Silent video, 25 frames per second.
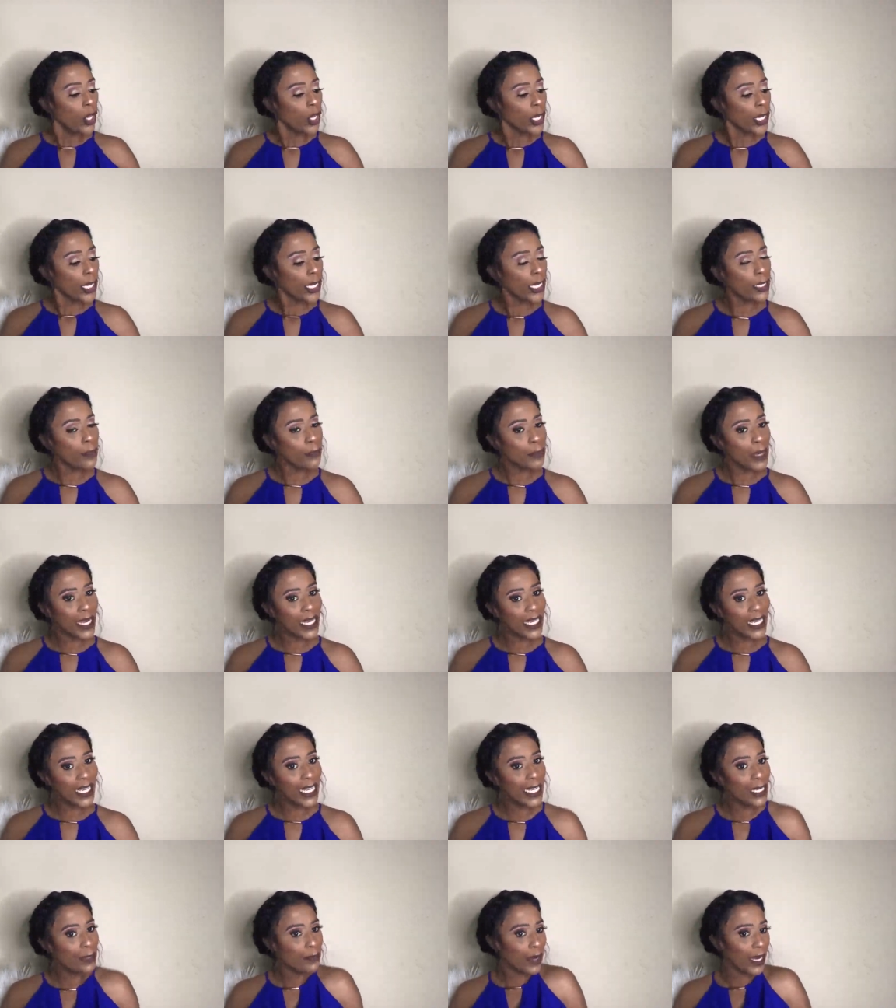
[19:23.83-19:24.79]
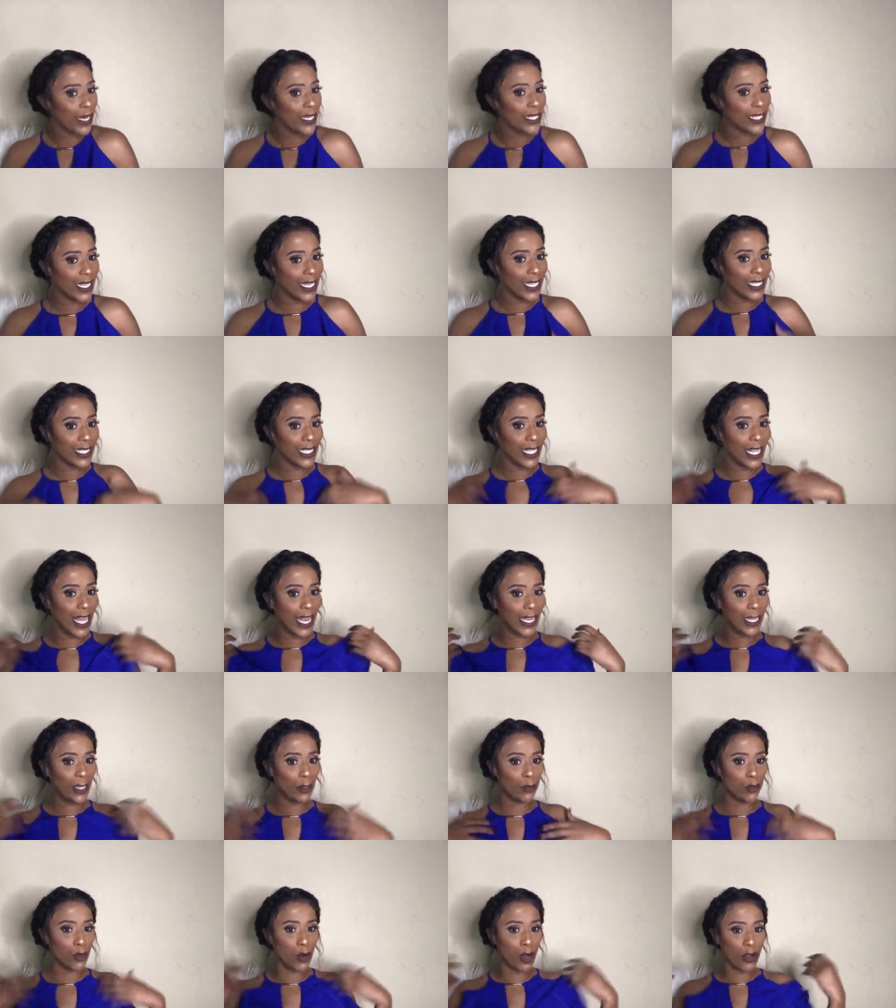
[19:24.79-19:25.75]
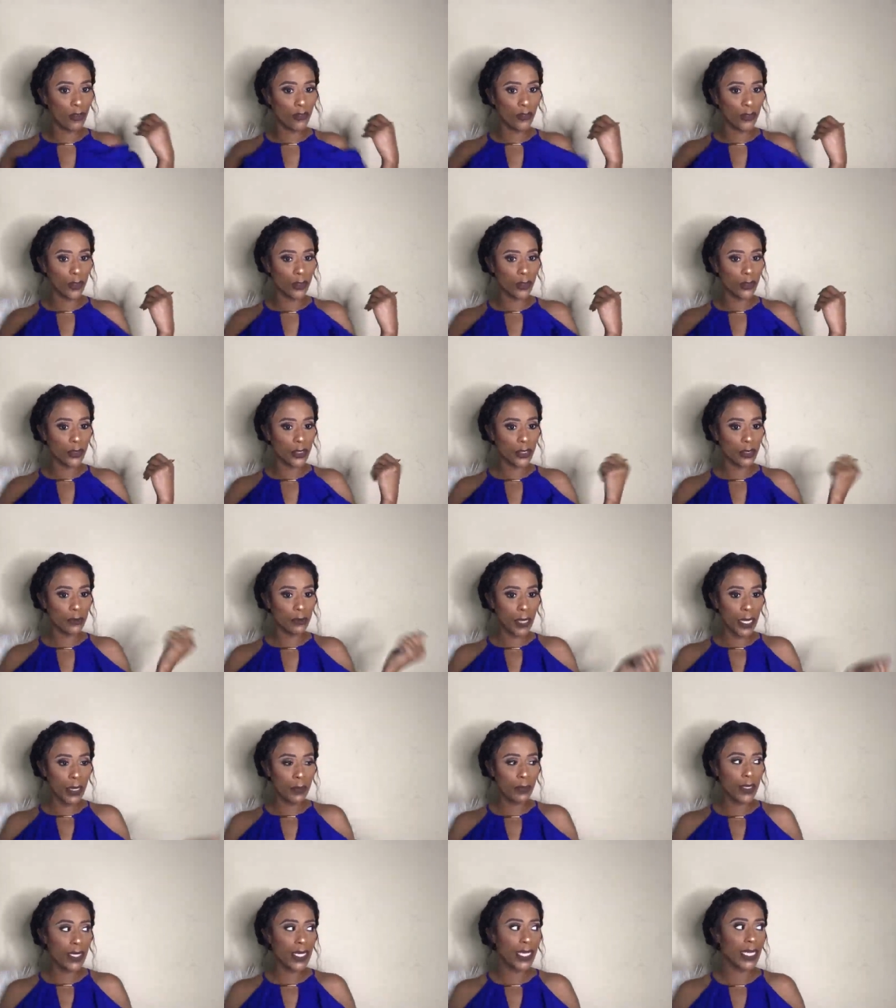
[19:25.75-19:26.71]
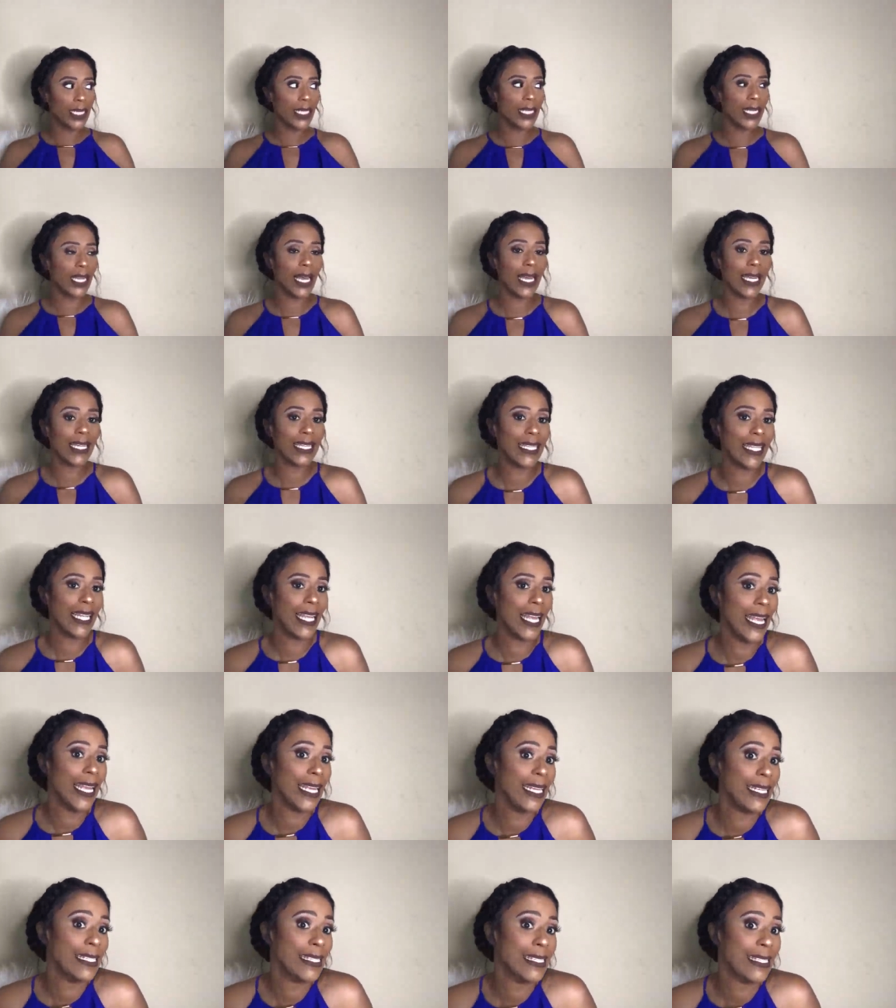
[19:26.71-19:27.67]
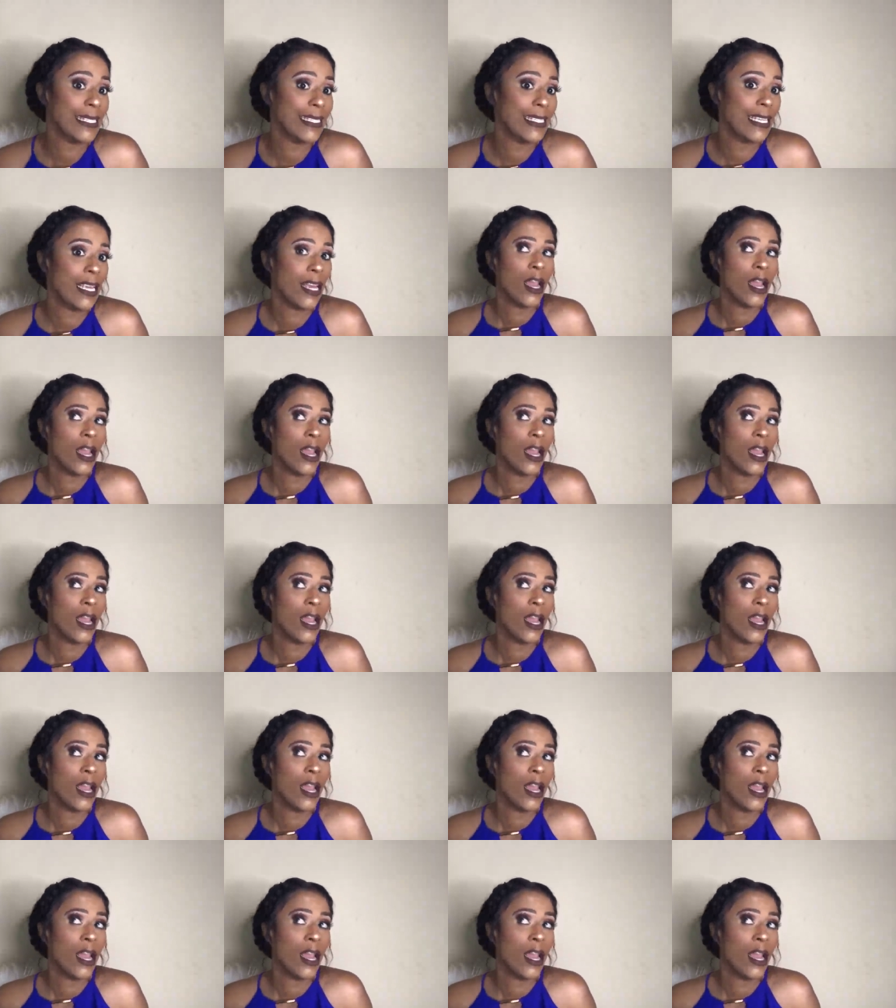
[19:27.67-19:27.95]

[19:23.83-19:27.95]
He might not like ruffles. Maybe he likes lace.